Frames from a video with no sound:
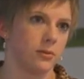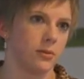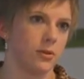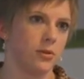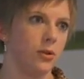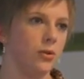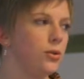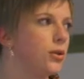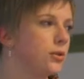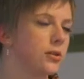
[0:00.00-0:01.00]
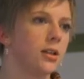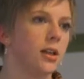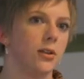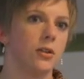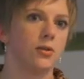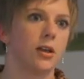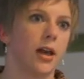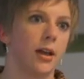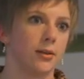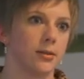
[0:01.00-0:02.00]
So you don't give it to
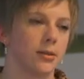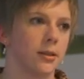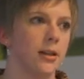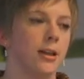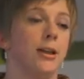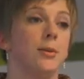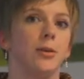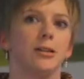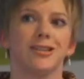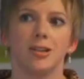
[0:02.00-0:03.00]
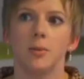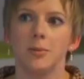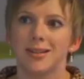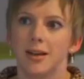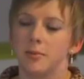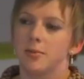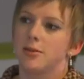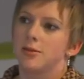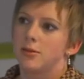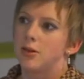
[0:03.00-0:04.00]
clients. But
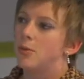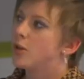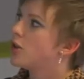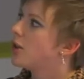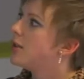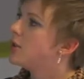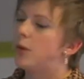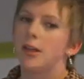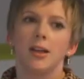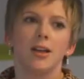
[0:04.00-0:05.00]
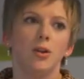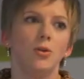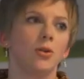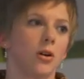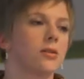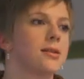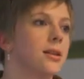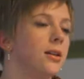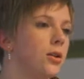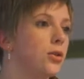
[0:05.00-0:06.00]
sometimes, commercially speaking, you can't
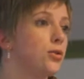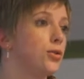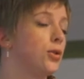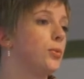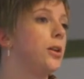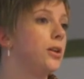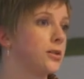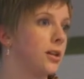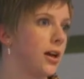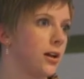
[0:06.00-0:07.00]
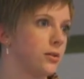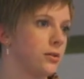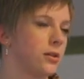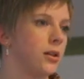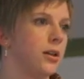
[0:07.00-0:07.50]
say no to your biggest clients.